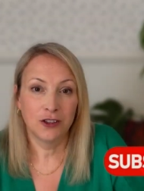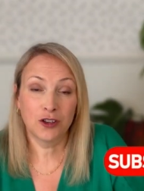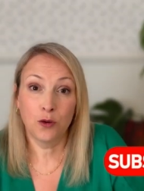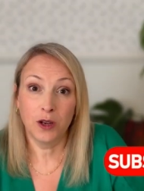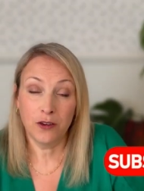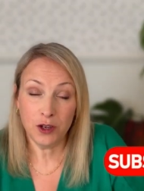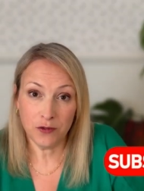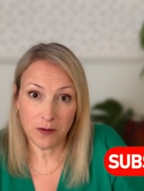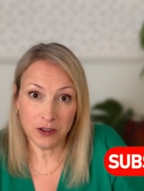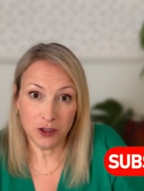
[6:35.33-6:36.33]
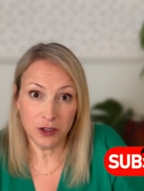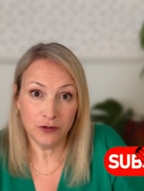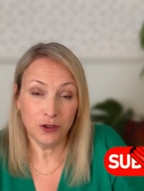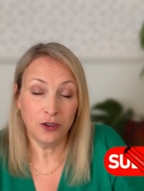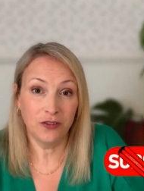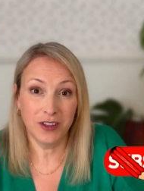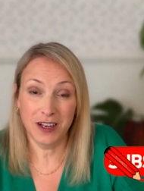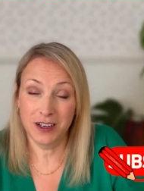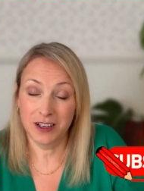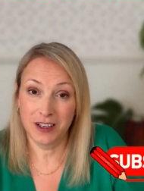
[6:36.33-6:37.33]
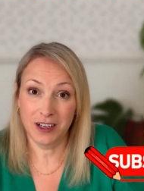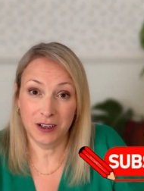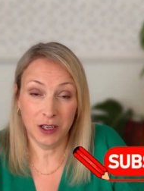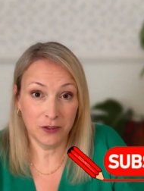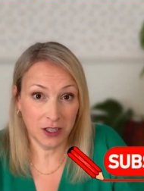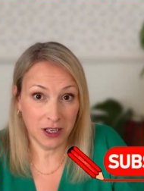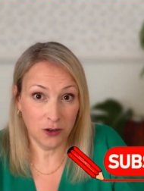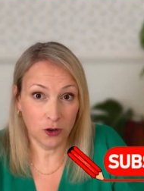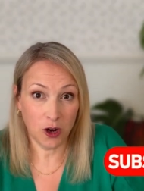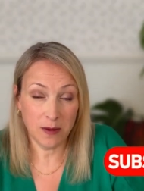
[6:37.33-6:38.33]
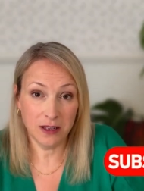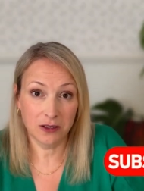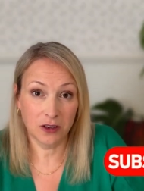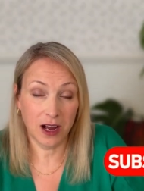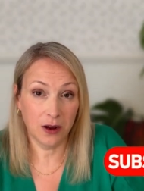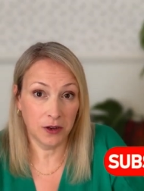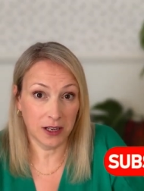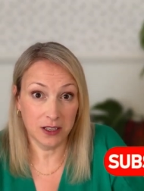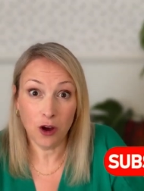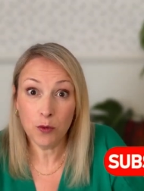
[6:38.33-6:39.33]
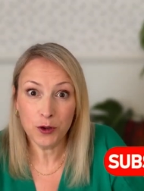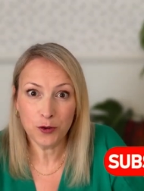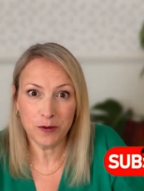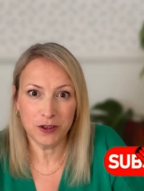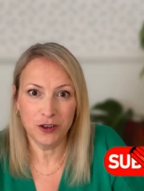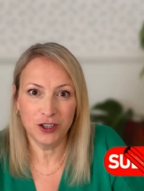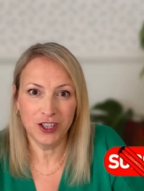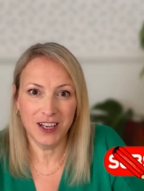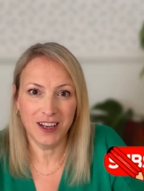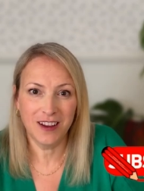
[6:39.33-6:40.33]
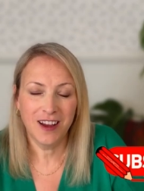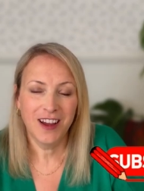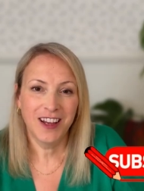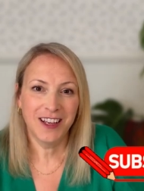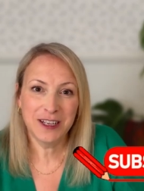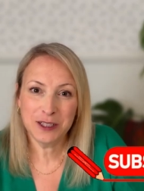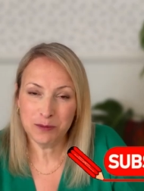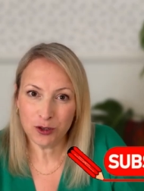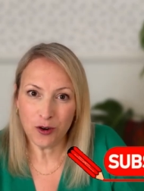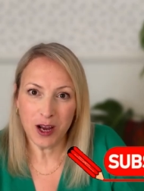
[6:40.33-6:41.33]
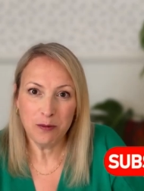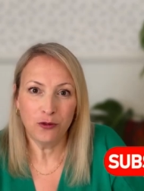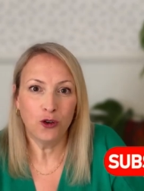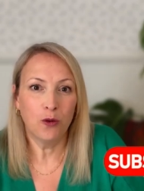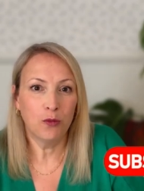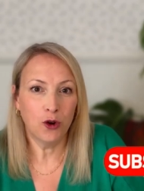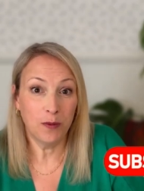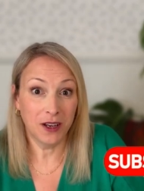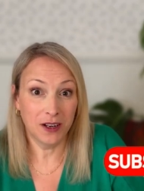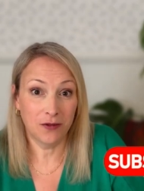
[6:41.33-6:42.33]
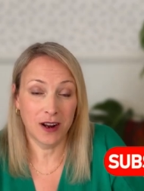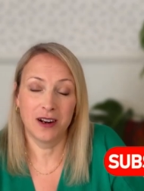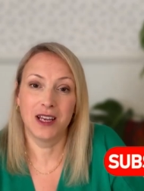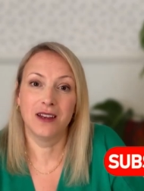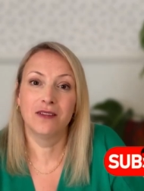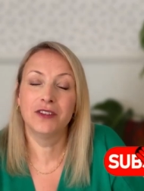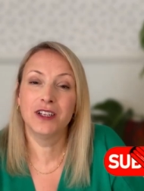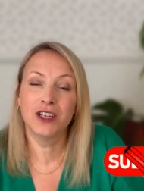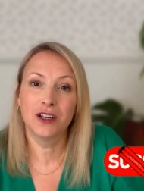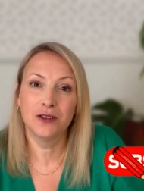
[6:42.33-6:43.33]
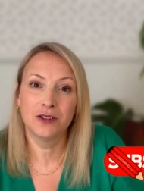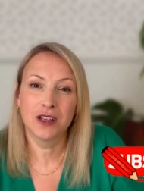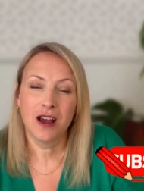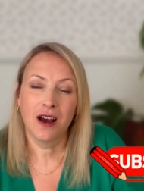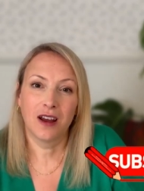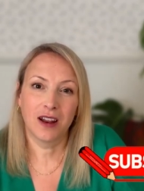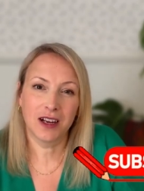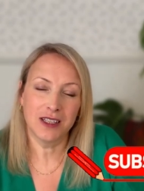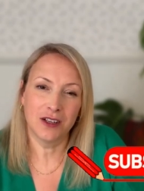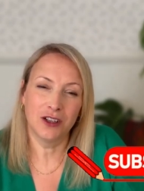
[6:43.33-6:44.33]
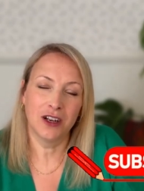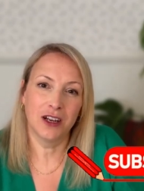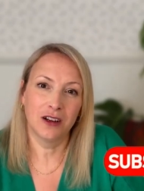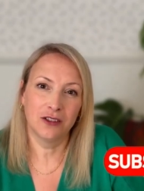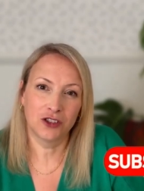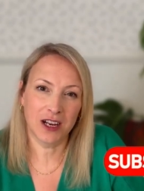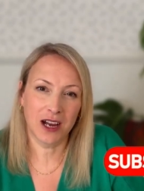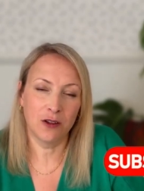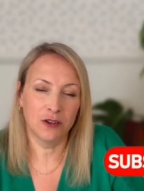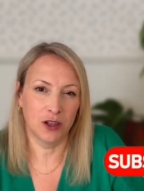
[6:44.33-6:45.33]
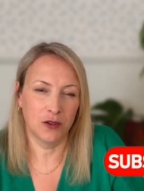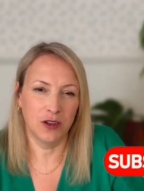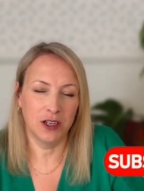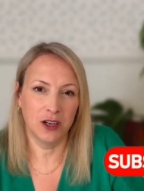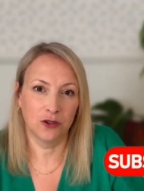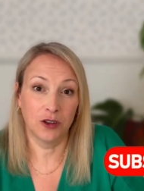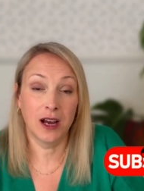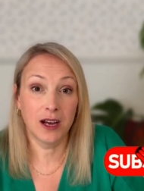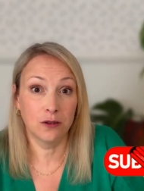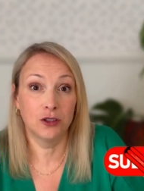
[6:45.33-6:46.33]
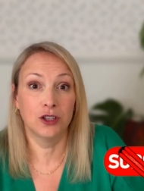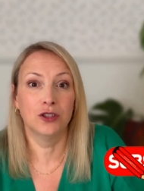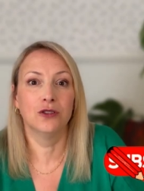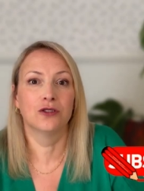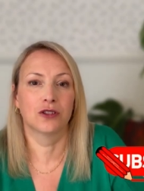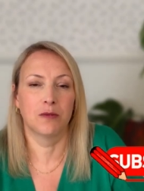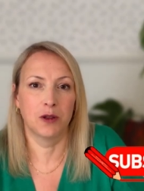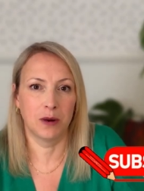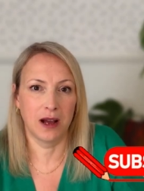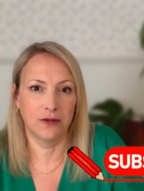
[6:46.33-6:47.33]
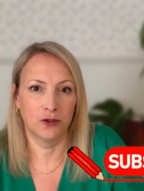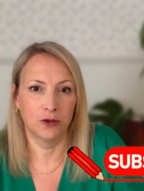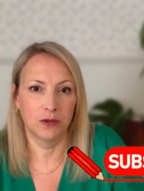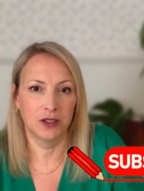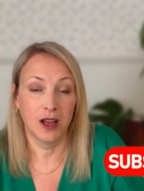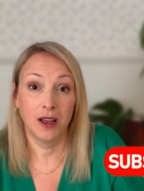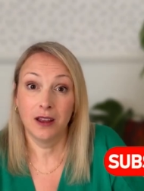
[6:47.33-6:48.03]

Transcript: So if you found this useful, then I'd love to hear your comments on how you're getting on with your crypto journey. Get subscribed for more beginner-friendly videos. And like I said earlier, check out those other videos on how to use some of the platforms.